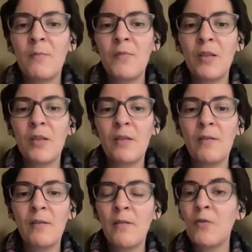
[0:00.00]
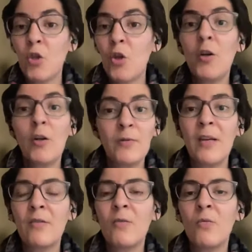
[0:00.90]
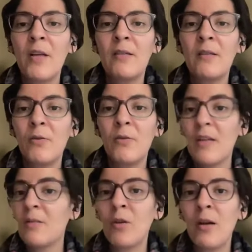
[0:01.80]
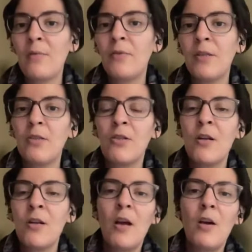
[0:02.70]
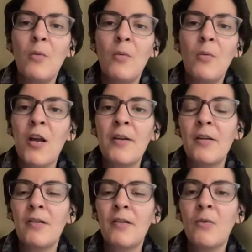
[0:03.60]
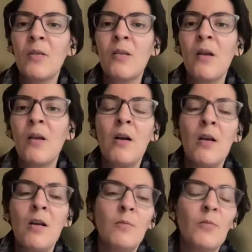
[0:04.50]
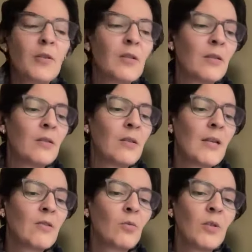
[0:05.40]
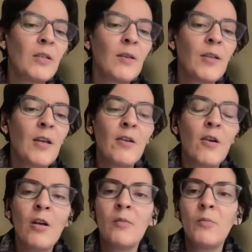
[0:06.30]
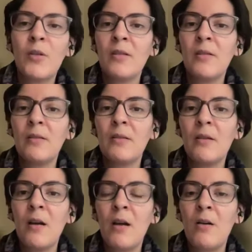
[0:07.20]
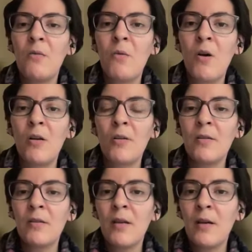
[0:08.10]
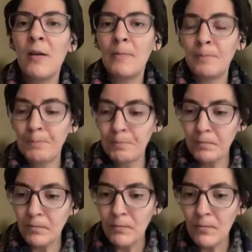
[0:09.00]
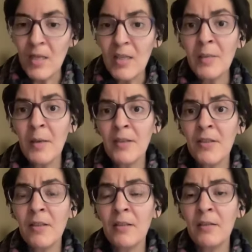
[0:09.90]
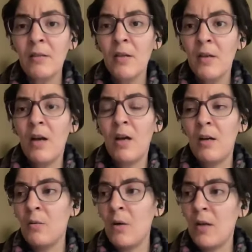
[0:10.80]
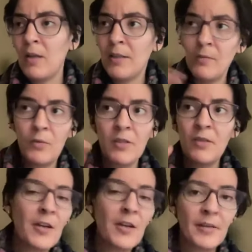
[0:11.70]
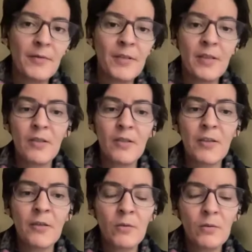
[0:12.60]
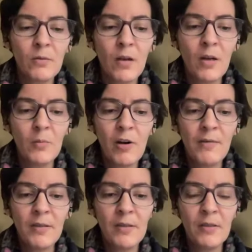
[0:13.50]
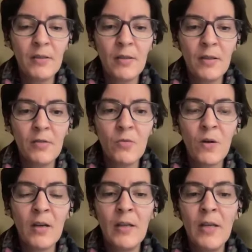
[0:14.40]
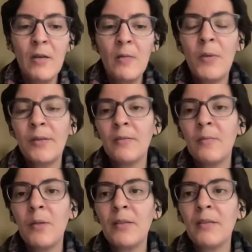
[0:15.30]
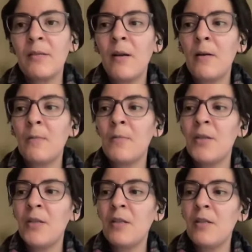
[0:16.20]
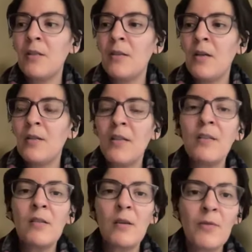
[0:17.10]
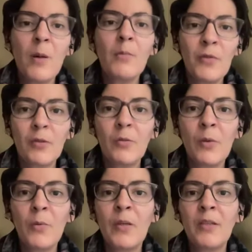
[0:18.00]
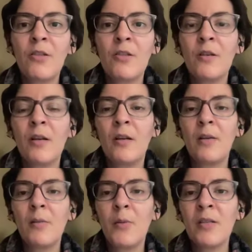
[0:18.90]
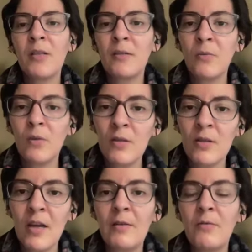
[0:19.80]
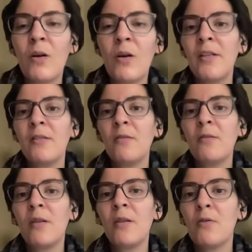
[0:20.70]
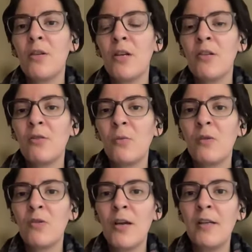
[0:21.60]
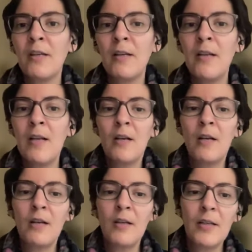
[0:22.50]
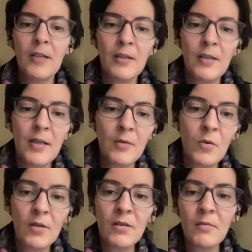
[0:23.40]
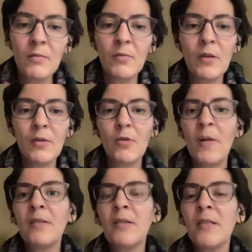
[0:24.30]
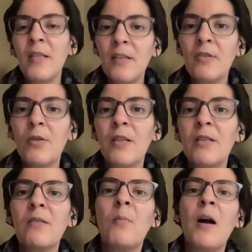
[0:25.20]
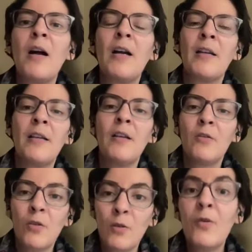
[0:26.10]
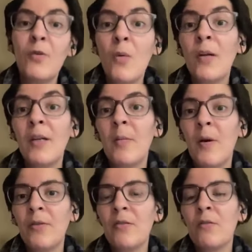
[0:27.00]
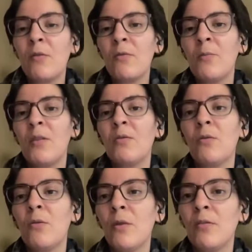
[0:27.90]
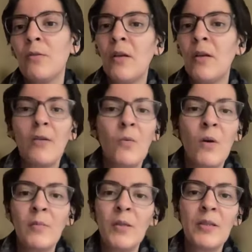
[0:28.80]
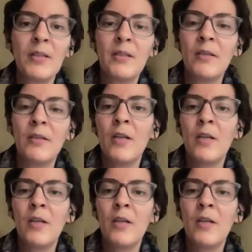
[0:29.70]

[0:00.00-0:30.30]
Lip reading: they've served as a way to create more leverage with China. So we saw, for instance, last week the Angolan president was in Beijing. Well, he was in China. He visited Shandong province as well. But the sense of comfort with which the president was kind of walking into the negotiations with China was tremendously increased by sort of knowing about this sort of Lobito corridor and $1 billion